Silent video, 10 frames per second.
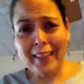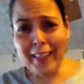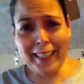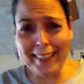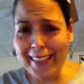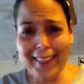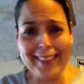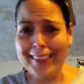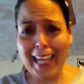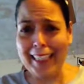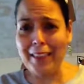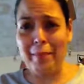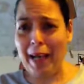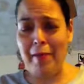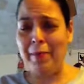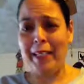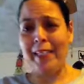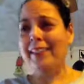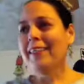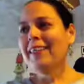There ain't nothing tiny about
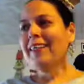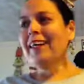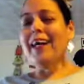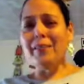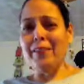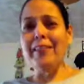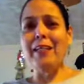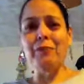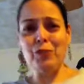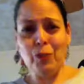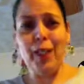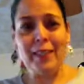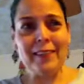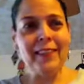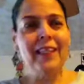me other than I'm short.